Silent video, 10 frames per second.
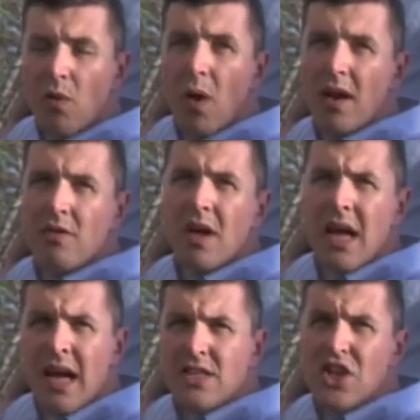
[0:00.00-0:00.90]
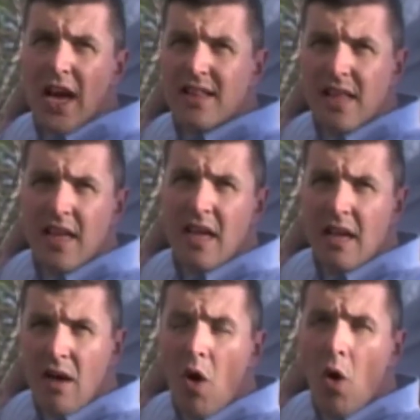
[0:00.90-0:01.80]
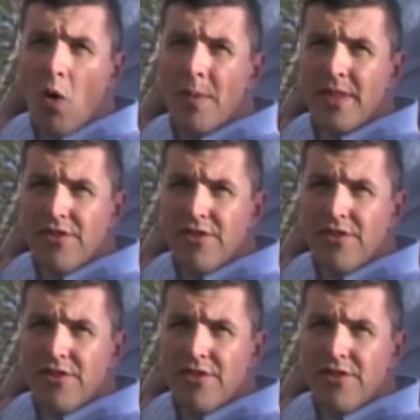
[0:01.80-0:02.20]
want to check the home and the